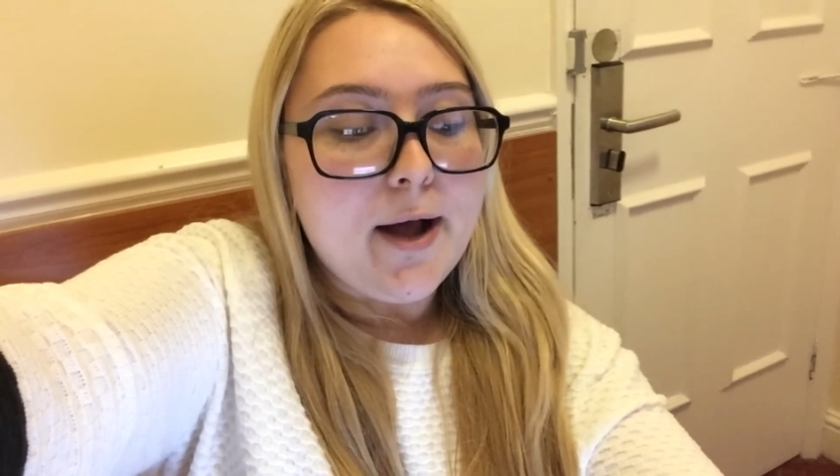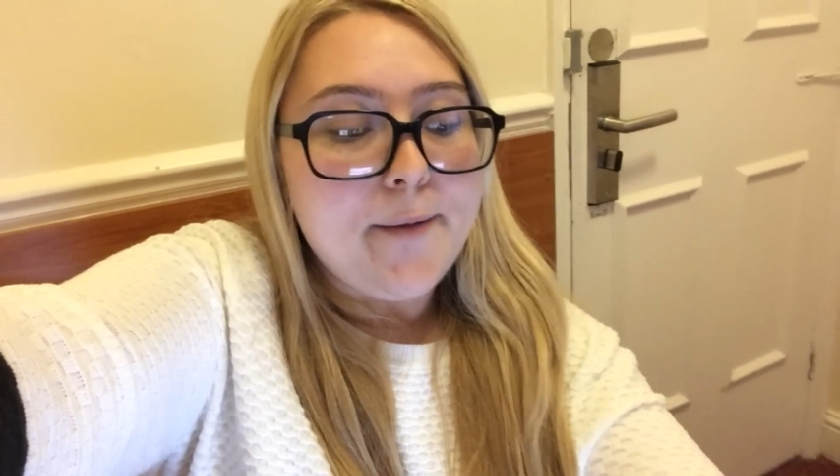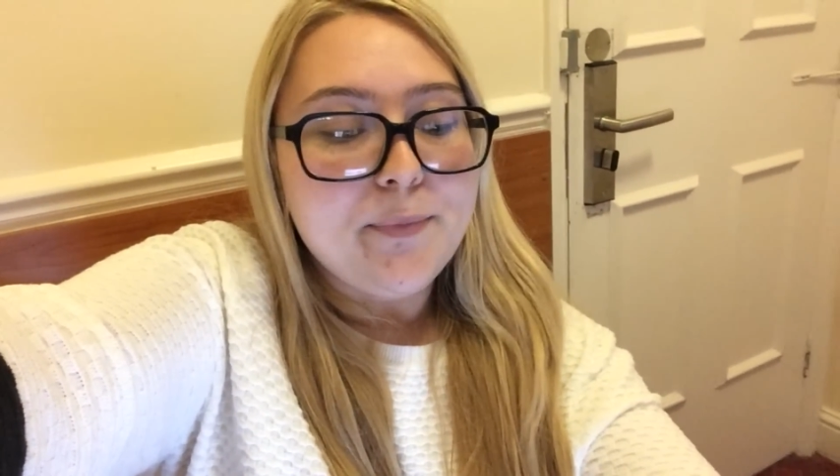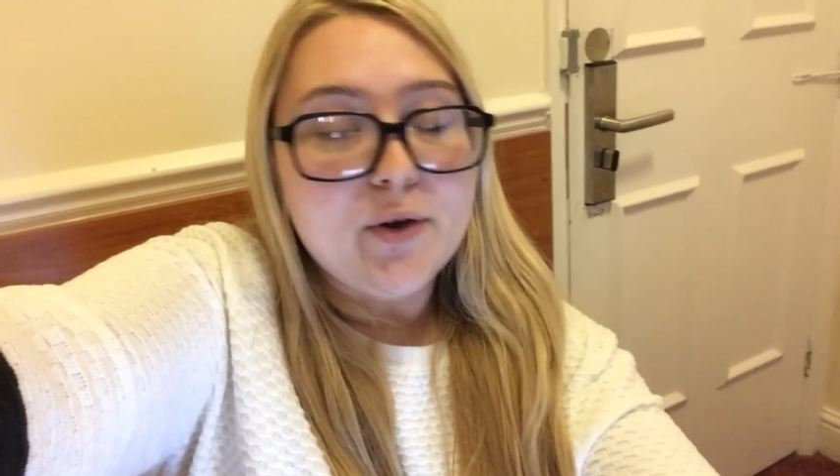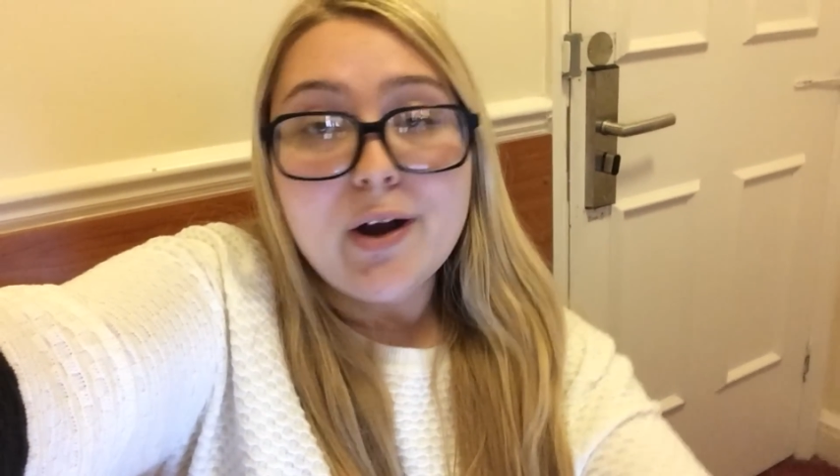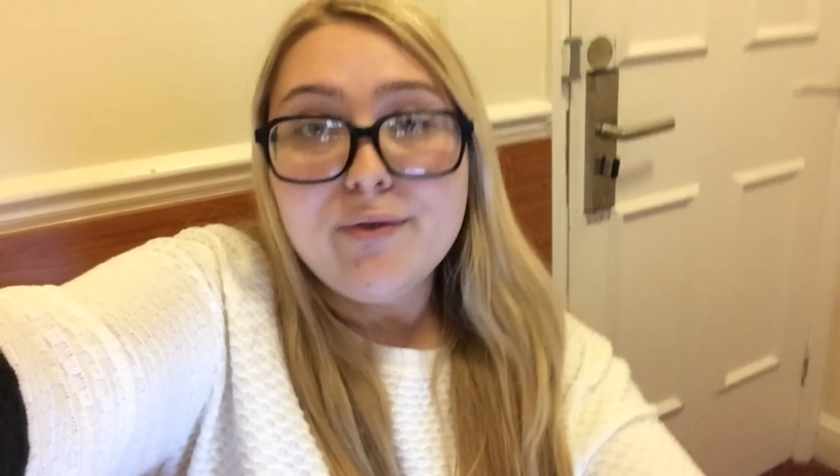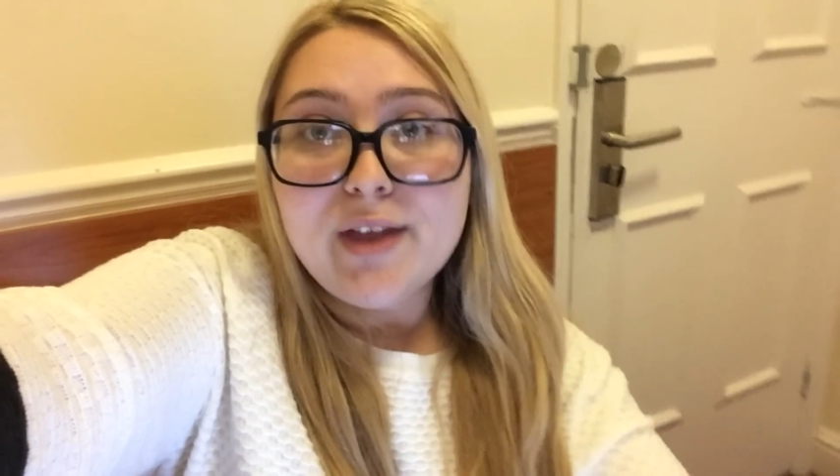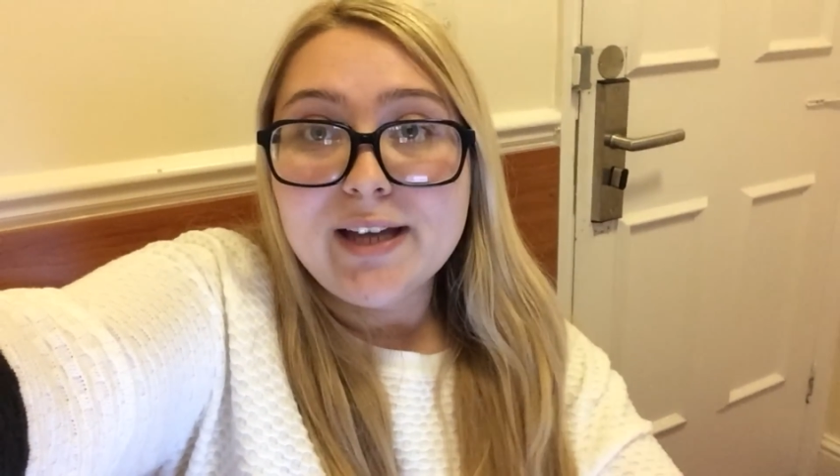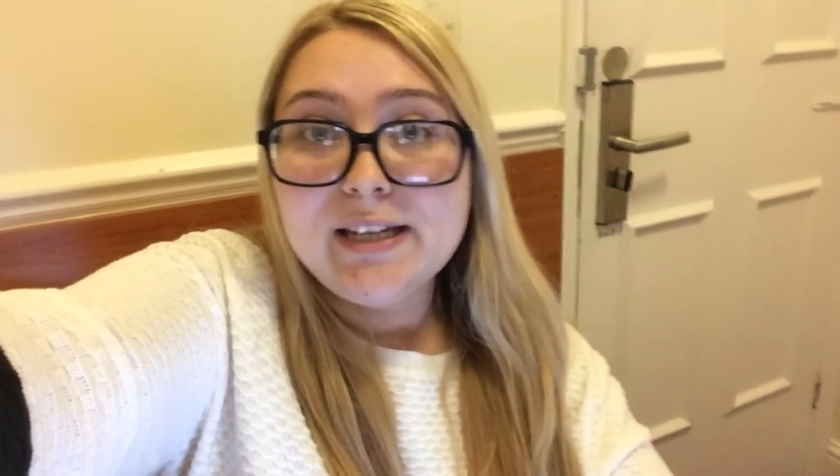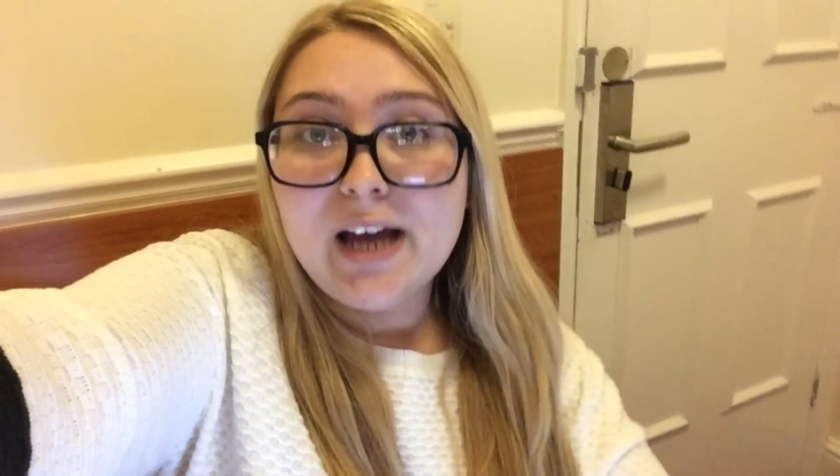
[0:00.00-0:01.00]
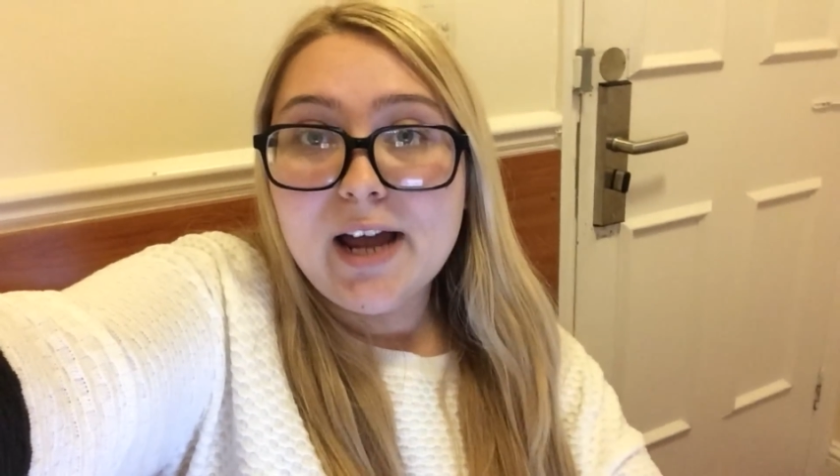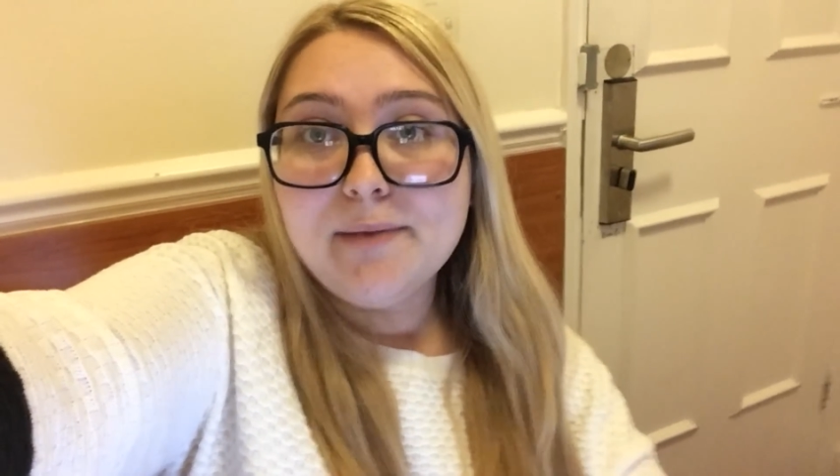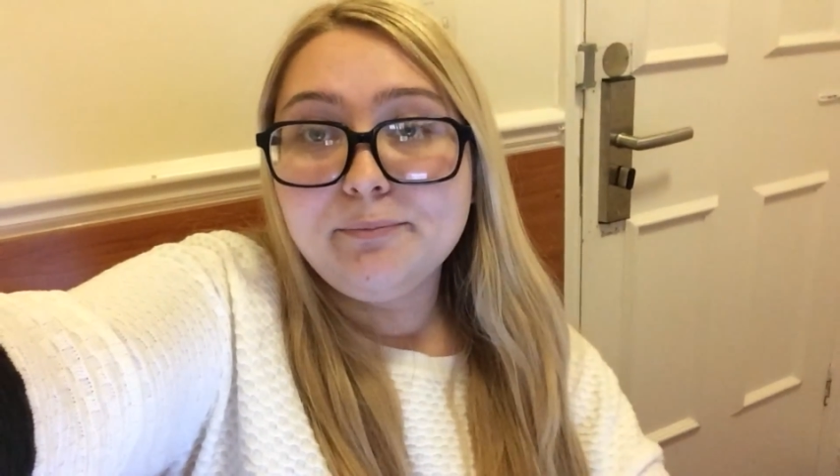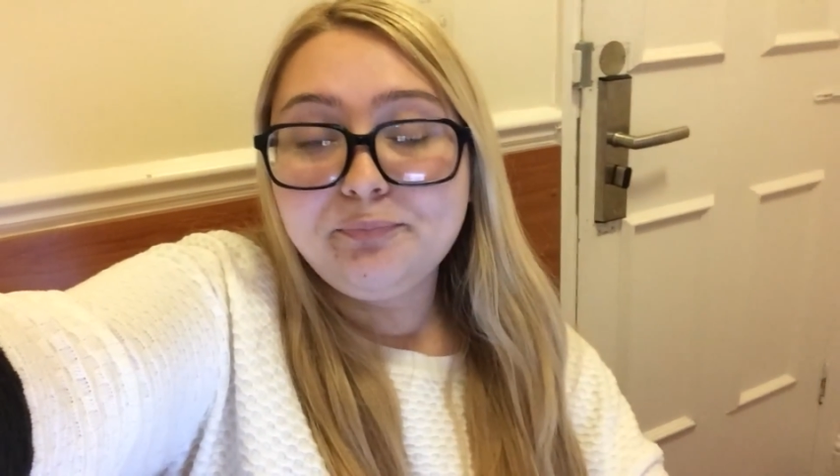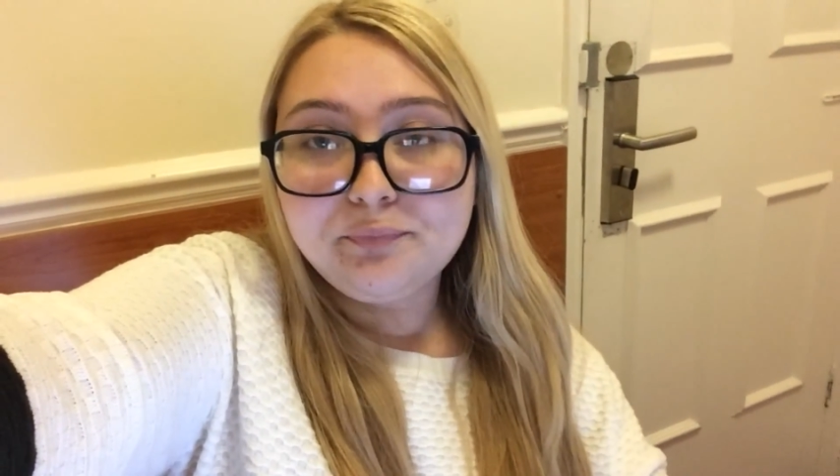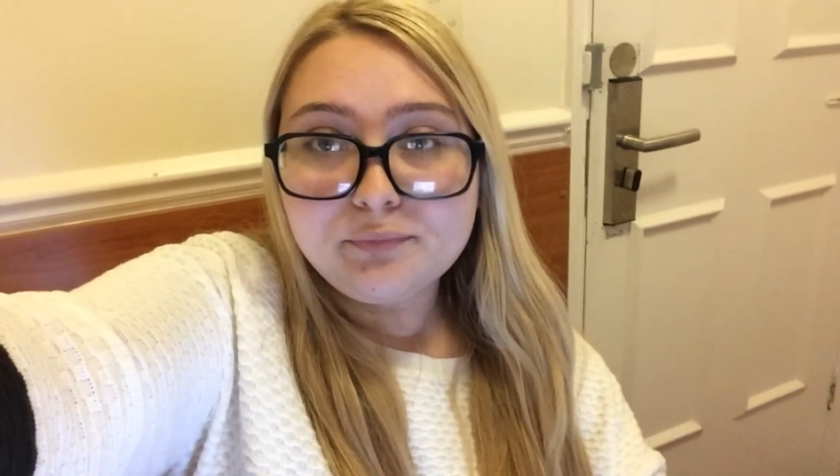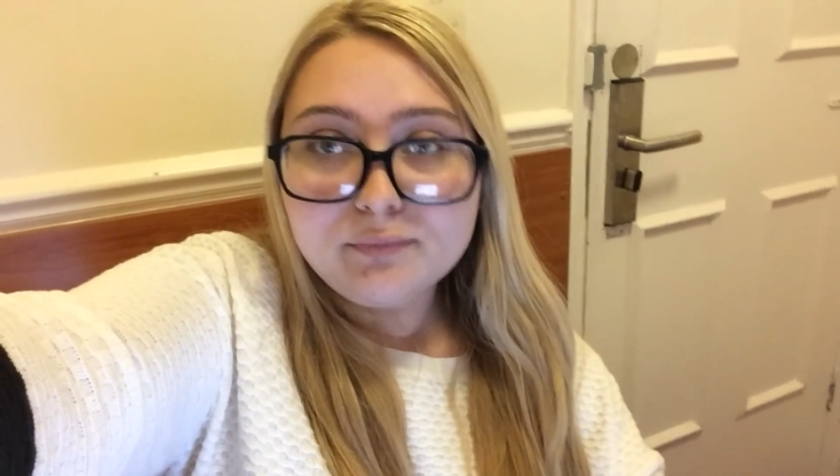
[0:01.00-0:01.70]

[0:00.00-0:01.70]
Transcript: um, around that time